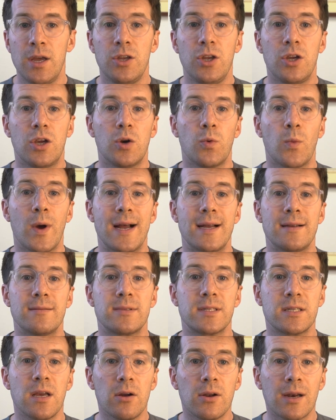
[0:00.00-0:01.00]
You can wear
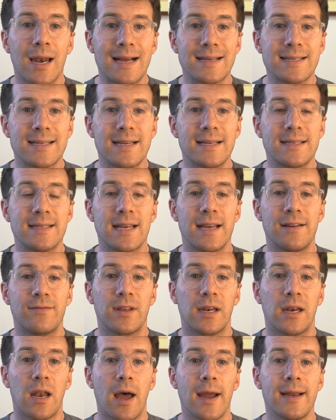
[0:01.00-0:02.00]
sunglasses if
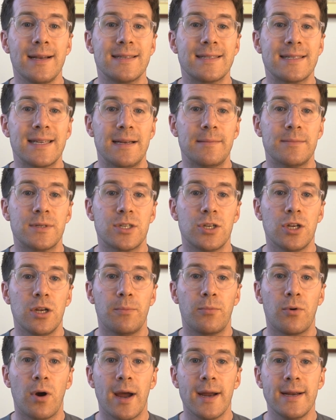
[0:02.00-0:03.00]
the light seems too
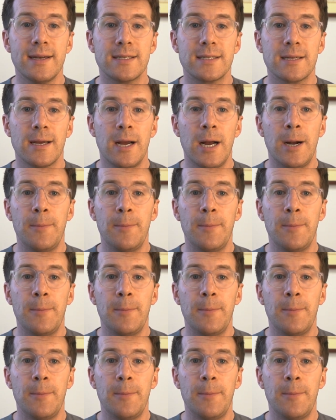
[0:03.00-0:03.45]
bright.